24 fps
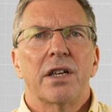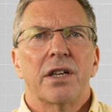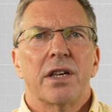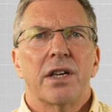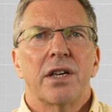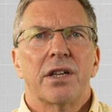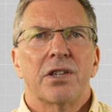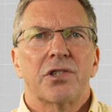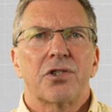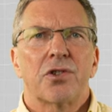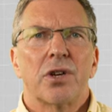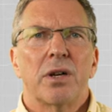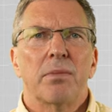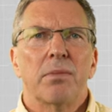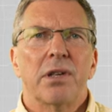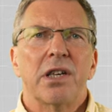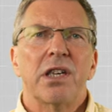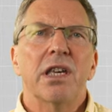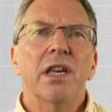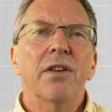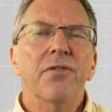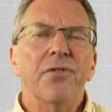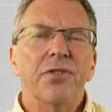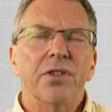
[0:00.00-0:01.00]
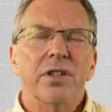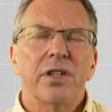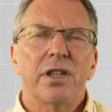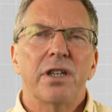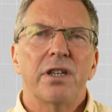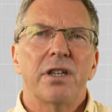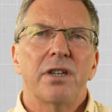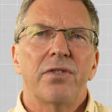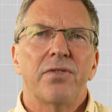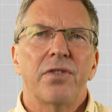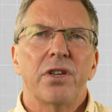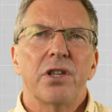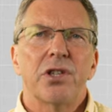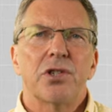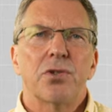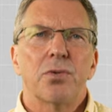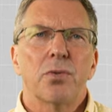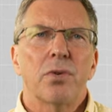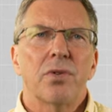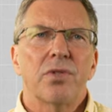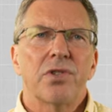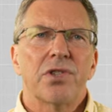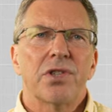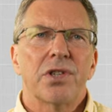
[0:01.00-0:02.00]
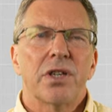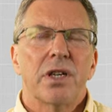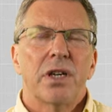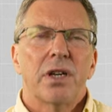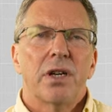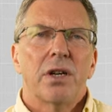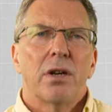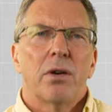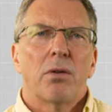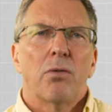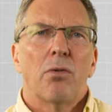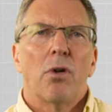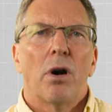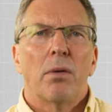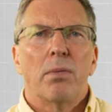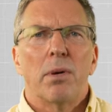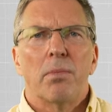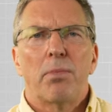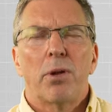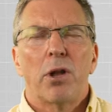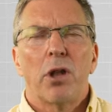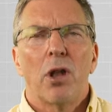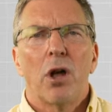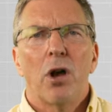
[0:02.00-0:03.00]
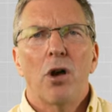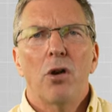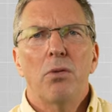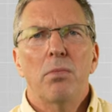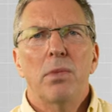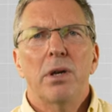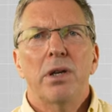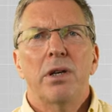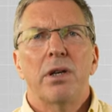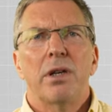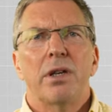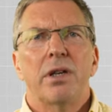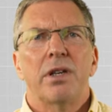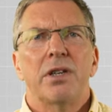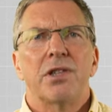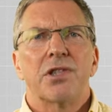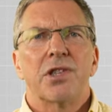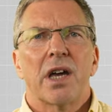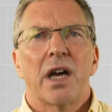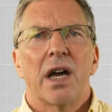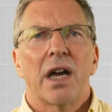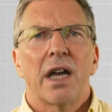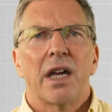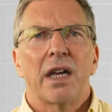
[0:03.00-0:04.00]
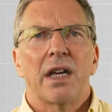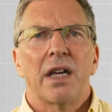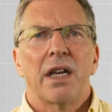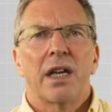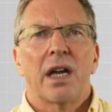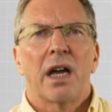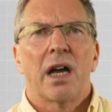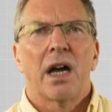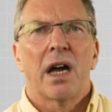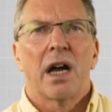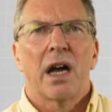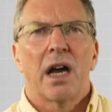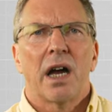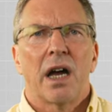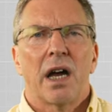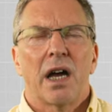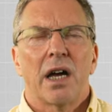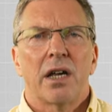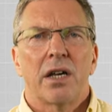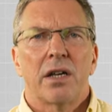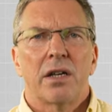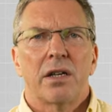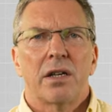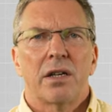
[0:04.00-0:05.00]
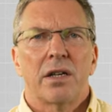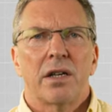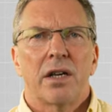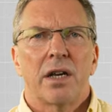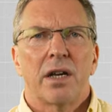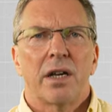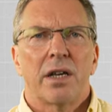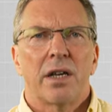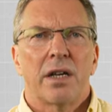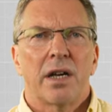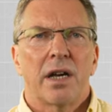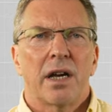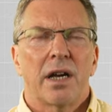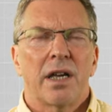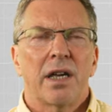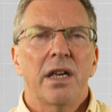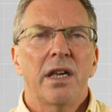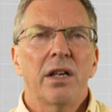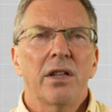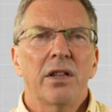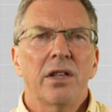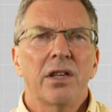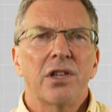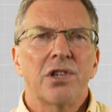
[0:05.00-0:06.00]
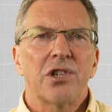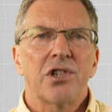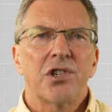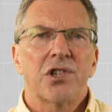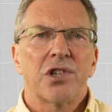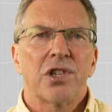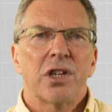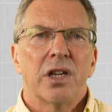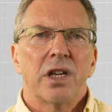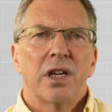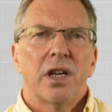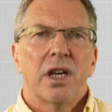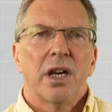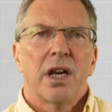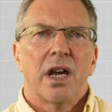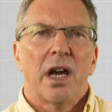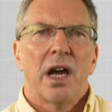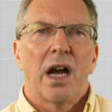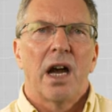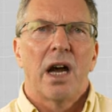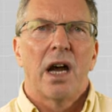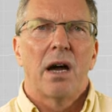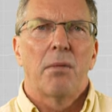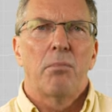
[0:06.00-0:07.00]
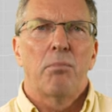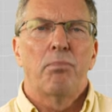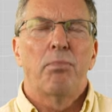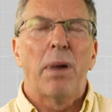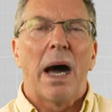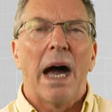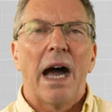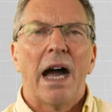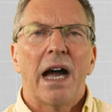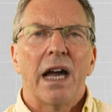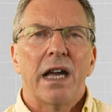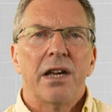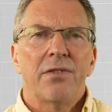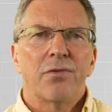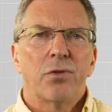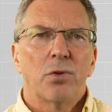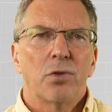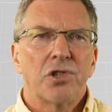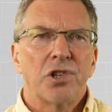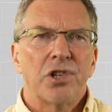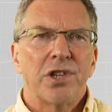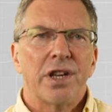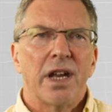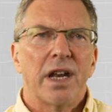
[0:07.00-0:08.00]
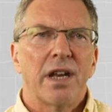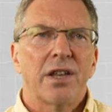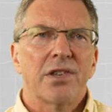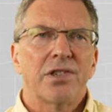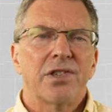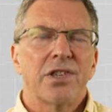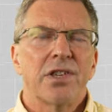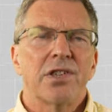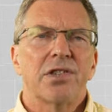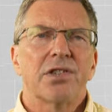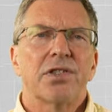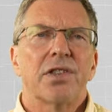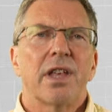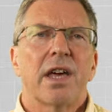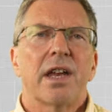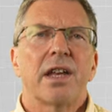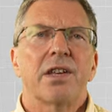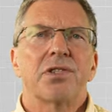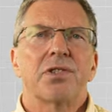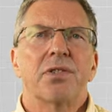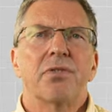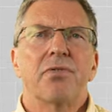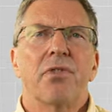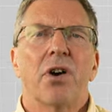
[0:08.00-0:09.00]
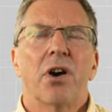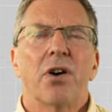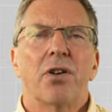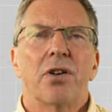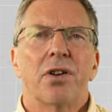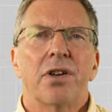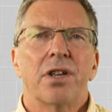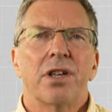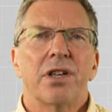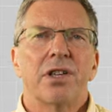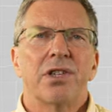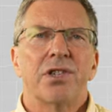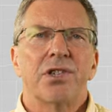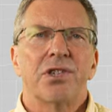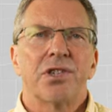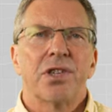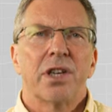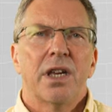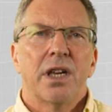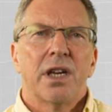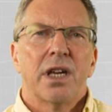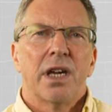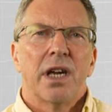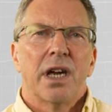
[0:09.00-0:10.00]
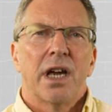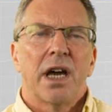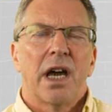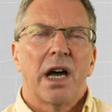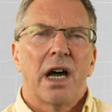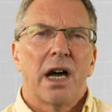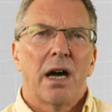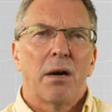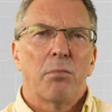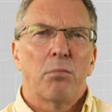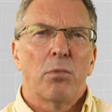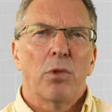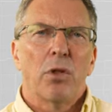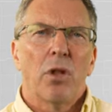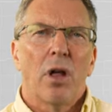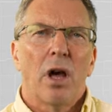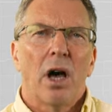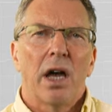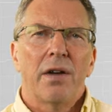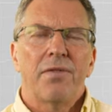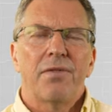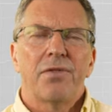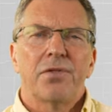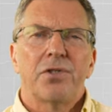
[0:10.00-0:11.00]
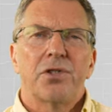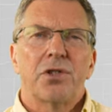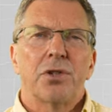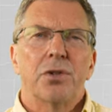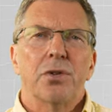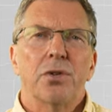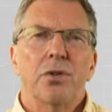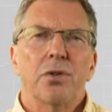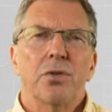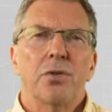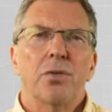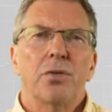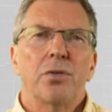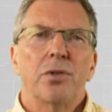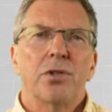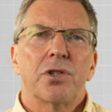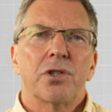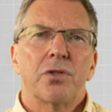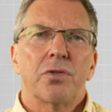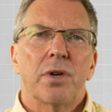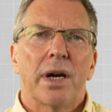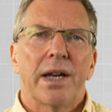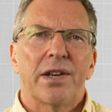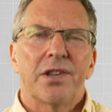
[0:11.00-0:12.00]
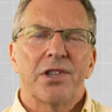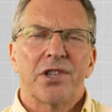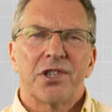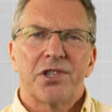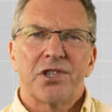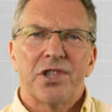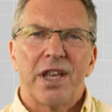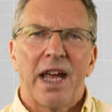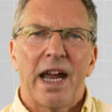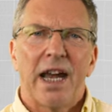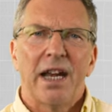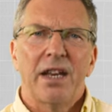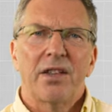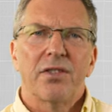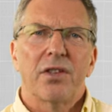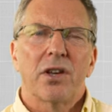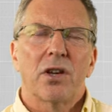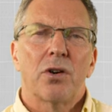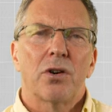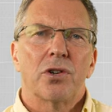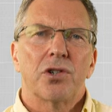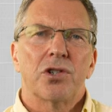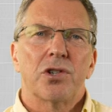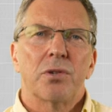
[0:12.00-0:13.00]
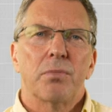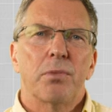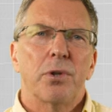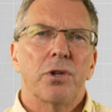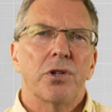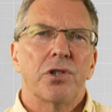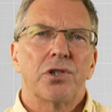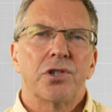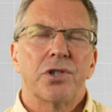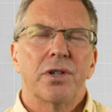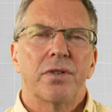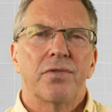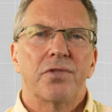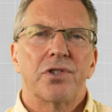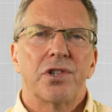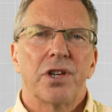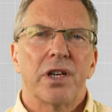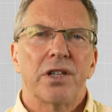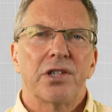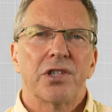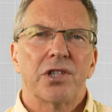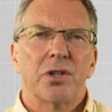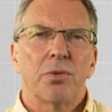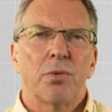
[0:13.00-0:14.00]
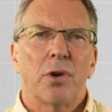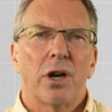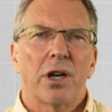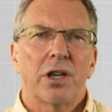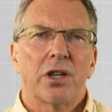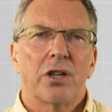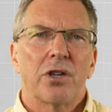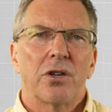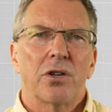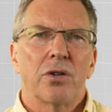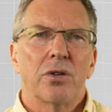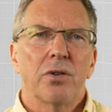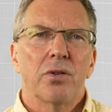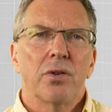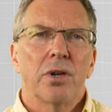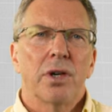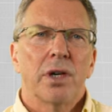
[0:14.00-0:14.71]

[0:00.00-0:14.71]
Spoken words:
extremely gifted individuals. Robert Plowman is a English behavioral geneticist that has devoted his life to understanding the contribution of genes to IQ,